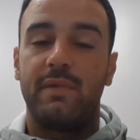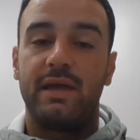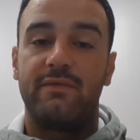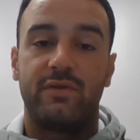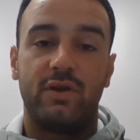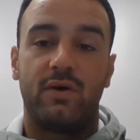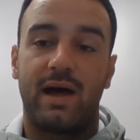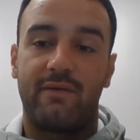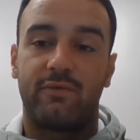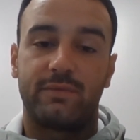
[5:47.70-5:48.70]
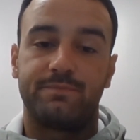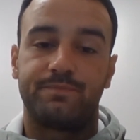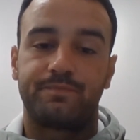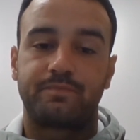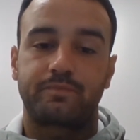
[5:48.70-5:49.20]
if you don't have one.
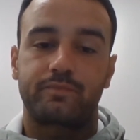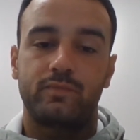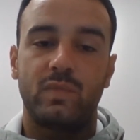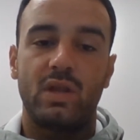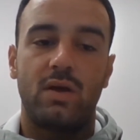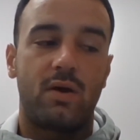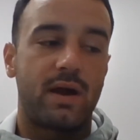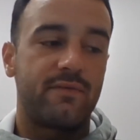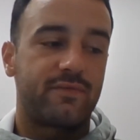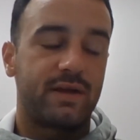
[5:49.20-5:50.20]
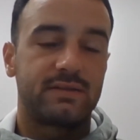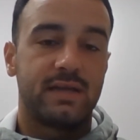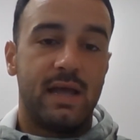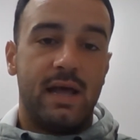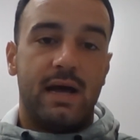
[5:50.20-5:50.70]
All right, friends.
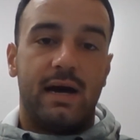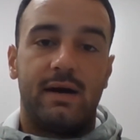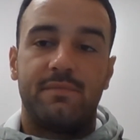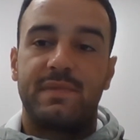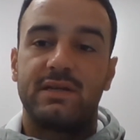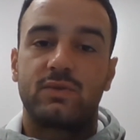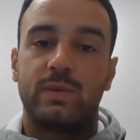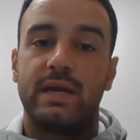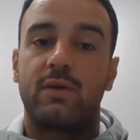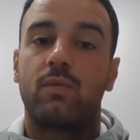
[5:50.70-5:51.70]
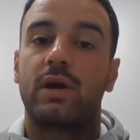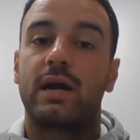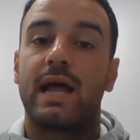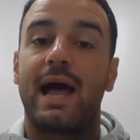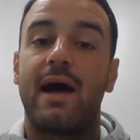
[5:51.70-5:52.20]
This week we're going
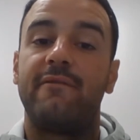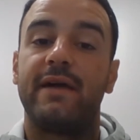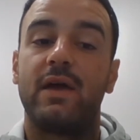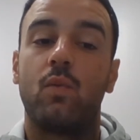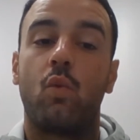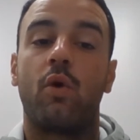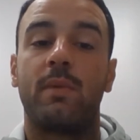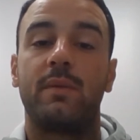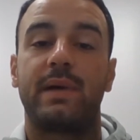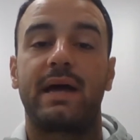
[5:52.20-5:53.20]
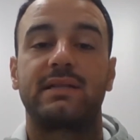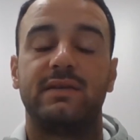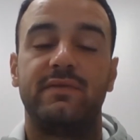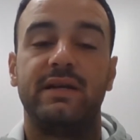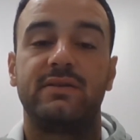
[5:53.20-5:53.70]
to have a warm-up
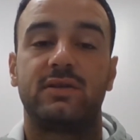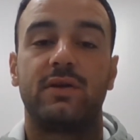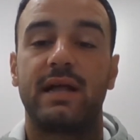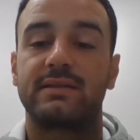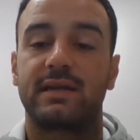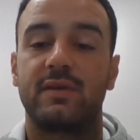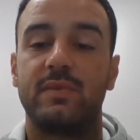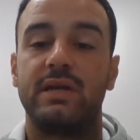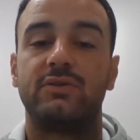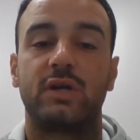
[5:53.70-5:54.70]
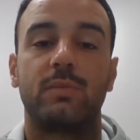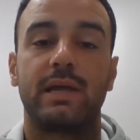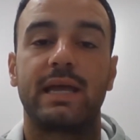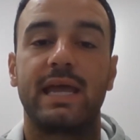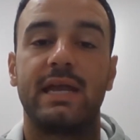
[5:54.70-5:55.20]
activity. So that's going to be
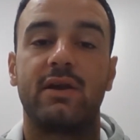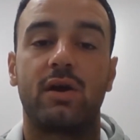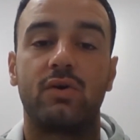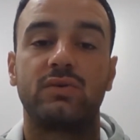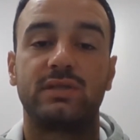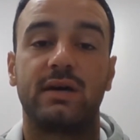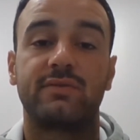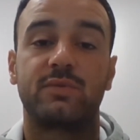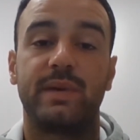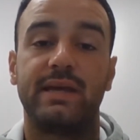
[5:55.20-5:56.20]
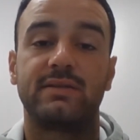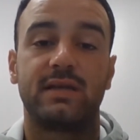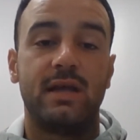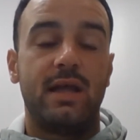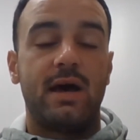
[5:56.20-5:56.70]
dribbling in your own self-space,
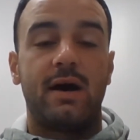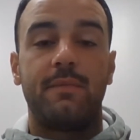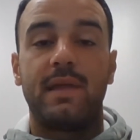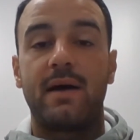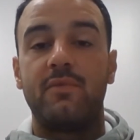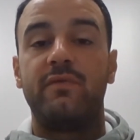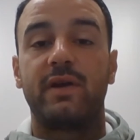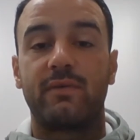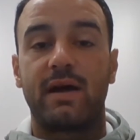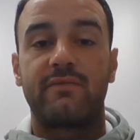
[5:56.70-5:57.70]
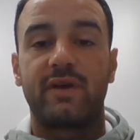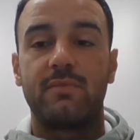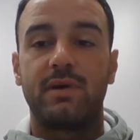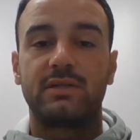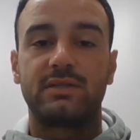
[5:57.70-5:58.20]
not moving around very
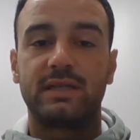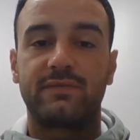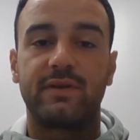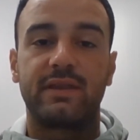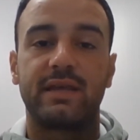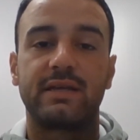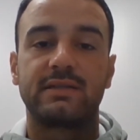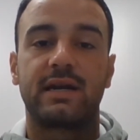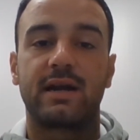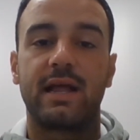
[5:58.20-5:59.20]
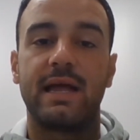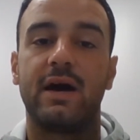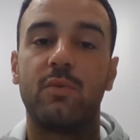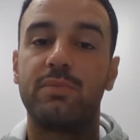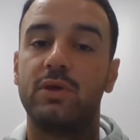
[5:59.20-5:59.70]
much, different things that are going to
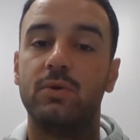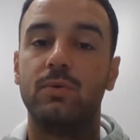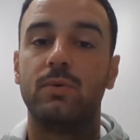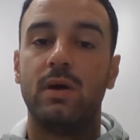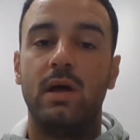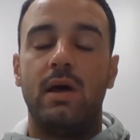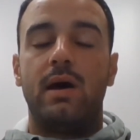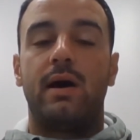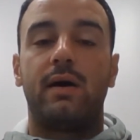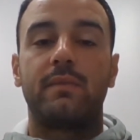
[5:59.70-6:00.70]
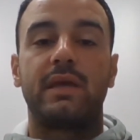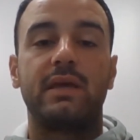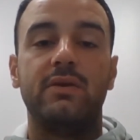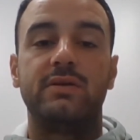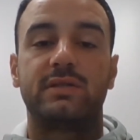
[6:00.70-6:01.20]
help you get
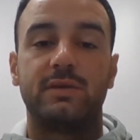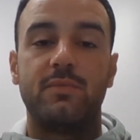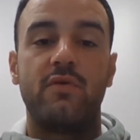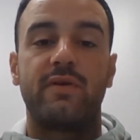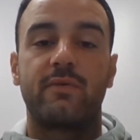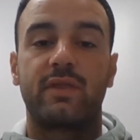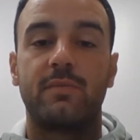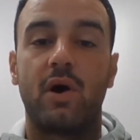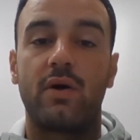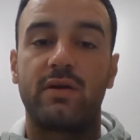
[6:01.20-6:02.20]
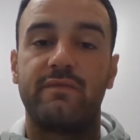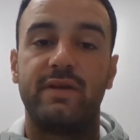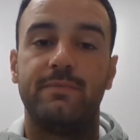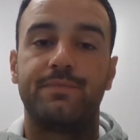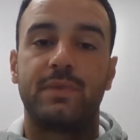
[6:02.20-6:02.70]
used to moving with the ball at your feet.